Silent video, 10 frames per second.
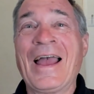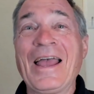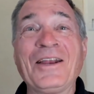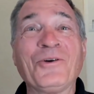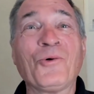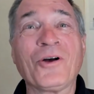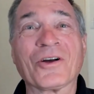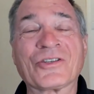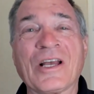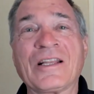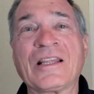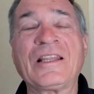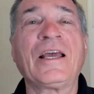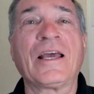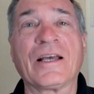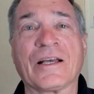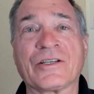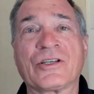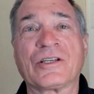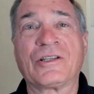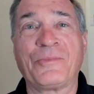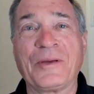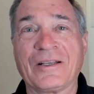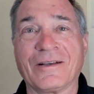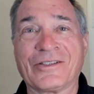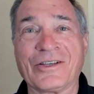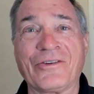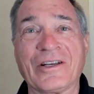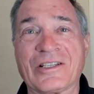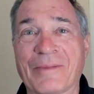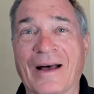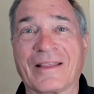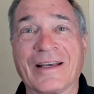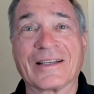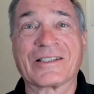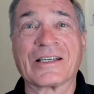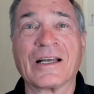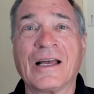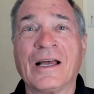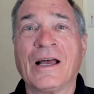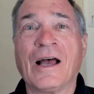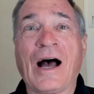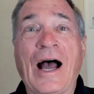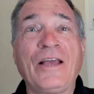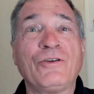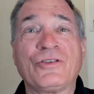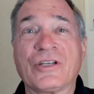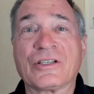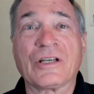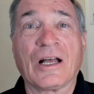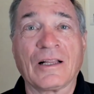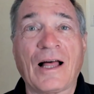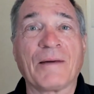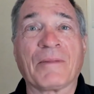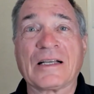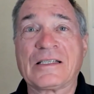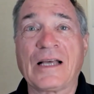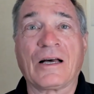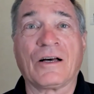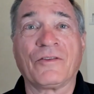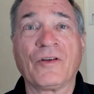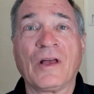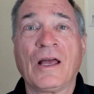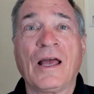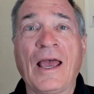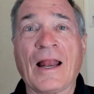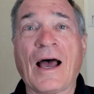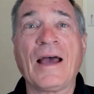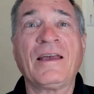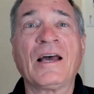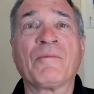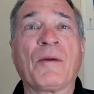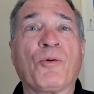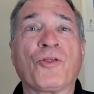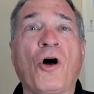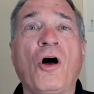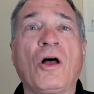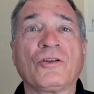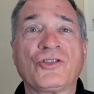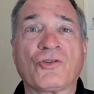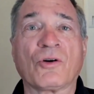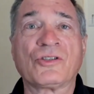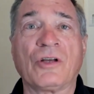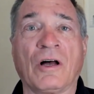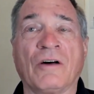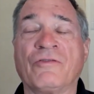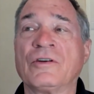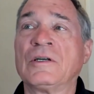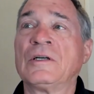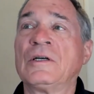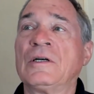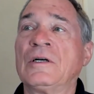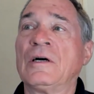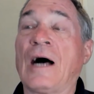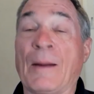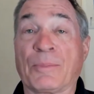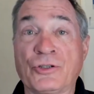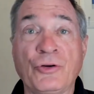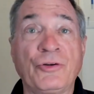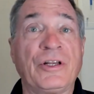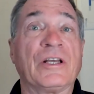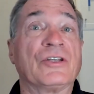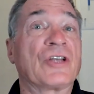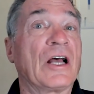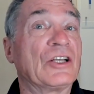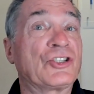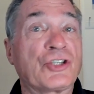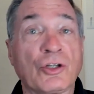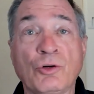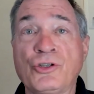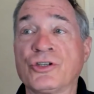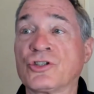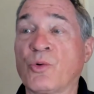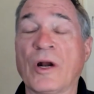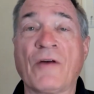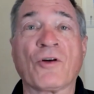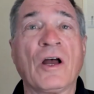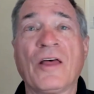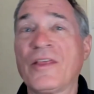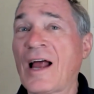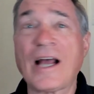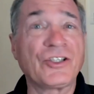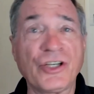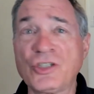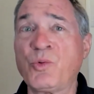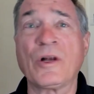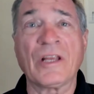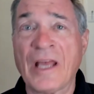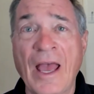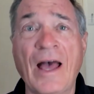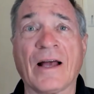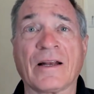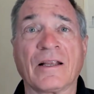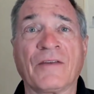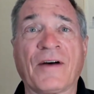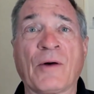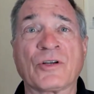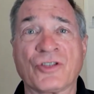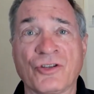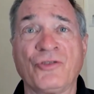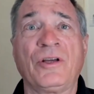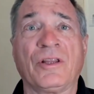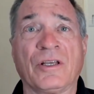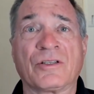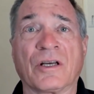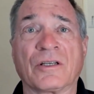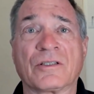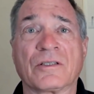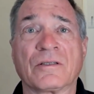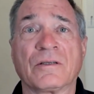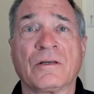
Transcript: it works. And the thing is, to be serious about this, I use this a lot myself, and I come up with all sorts of opportunities, solutions, whatever, that I just wouldn't get if I wasn't doing these things.